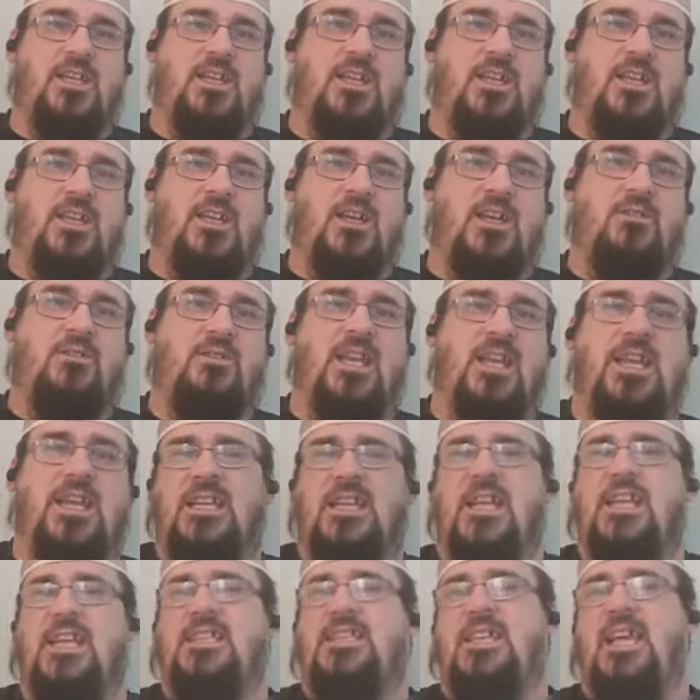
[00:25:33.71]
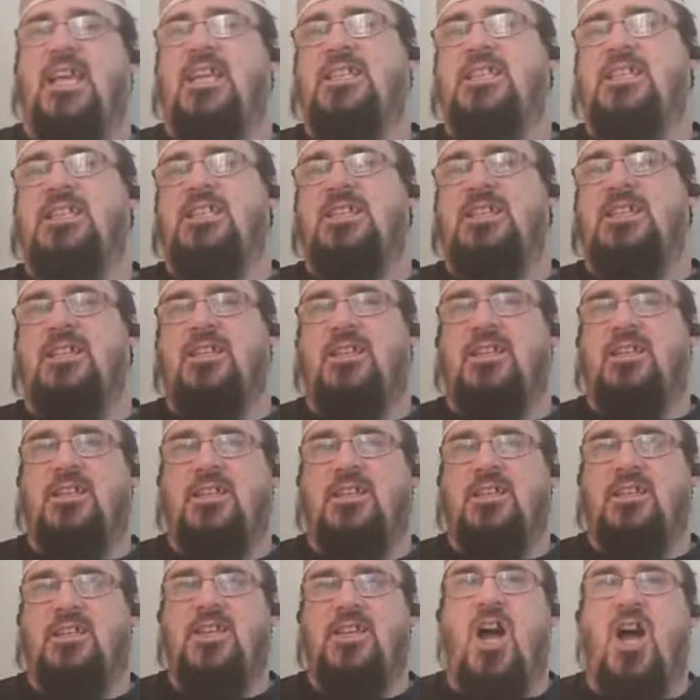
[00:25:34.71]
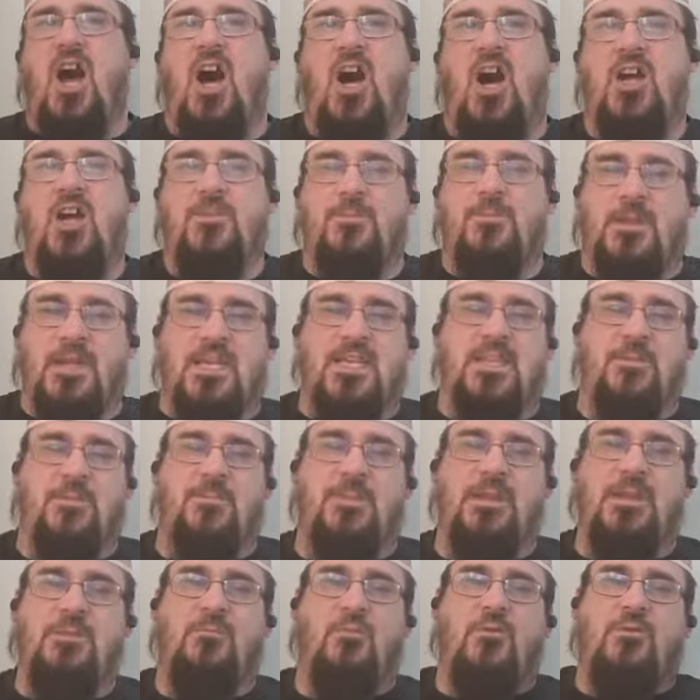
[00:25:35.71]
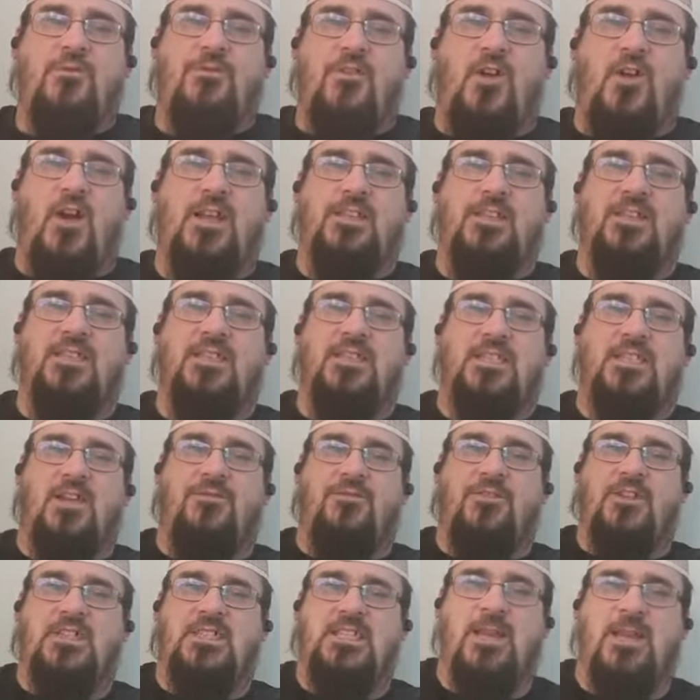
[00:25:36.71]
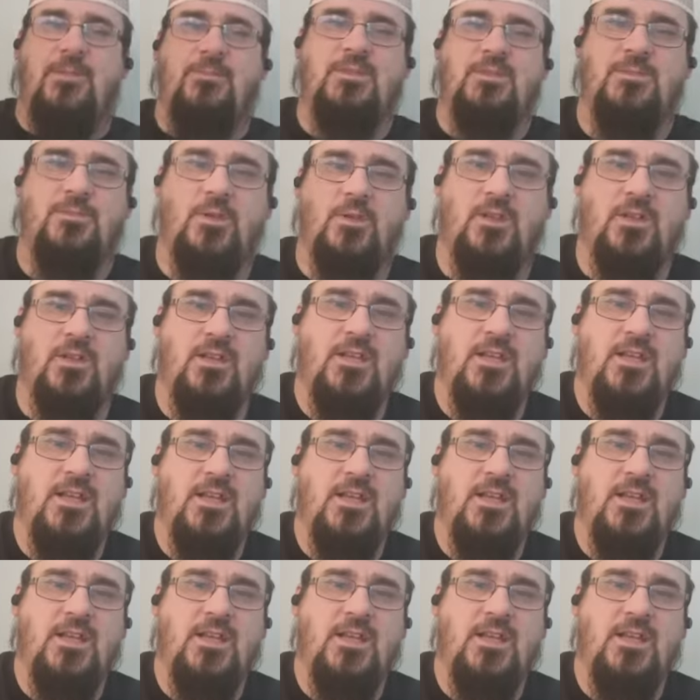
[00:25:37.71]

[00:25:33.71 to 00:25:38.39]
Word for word: You know, it, it tends to narc me that people find this stuff acceptable.